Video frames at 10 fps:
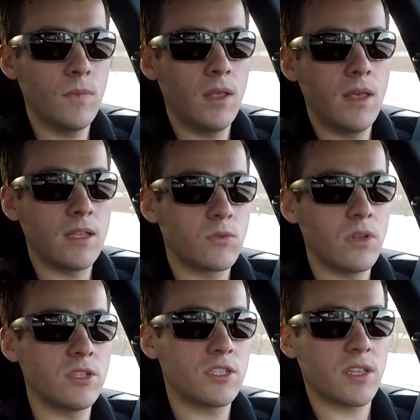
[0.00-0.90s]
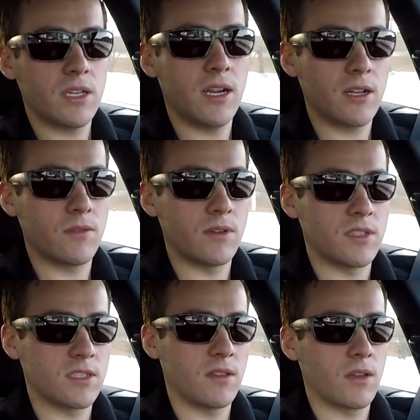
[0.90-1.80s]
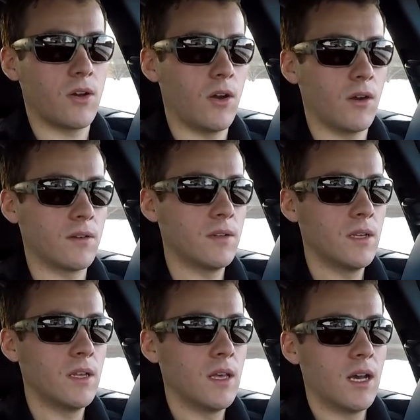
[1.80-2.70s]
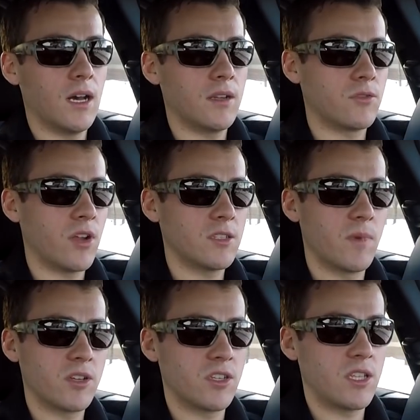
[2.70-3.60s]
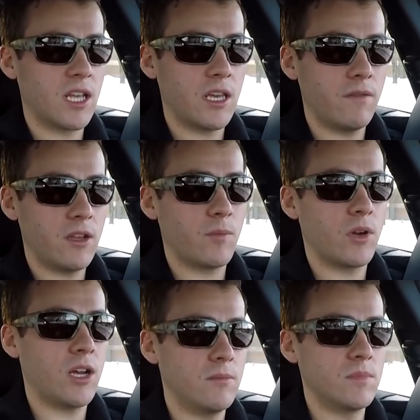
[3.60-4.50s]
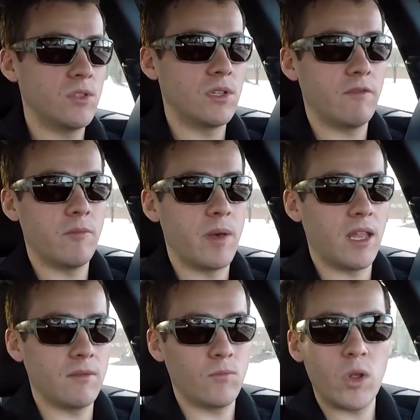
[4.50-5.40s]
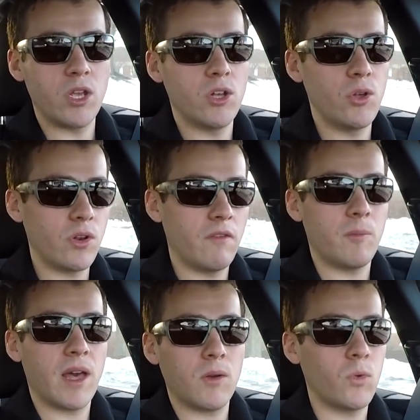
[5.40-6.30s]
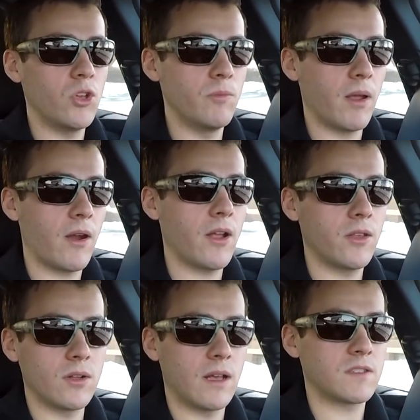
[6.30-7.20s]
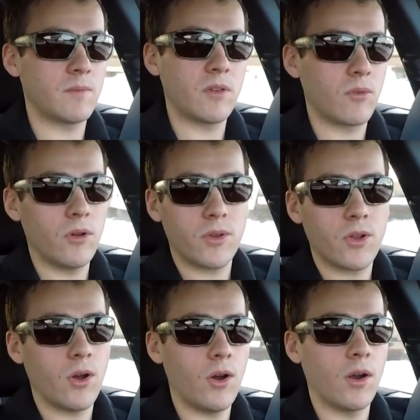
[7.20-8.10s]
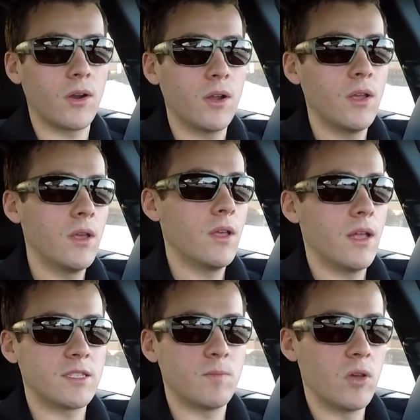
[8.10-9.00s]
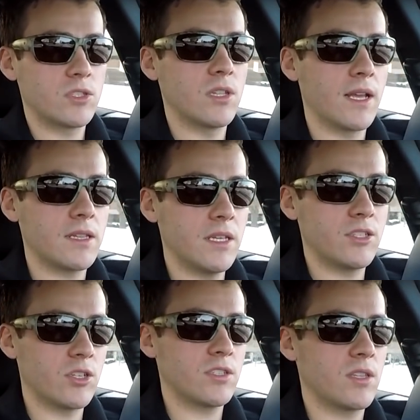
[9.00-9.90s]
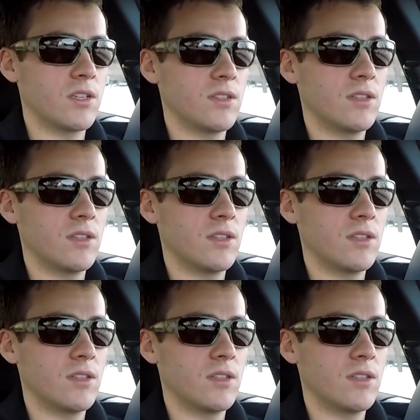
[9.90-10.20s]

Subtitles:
it's really just the characteristics of the car. Your transmission is not giving you problems. You don't have a bent wheel. You don't have a bad wheel bearing. You don't have something wrong with your car. It's most likely just the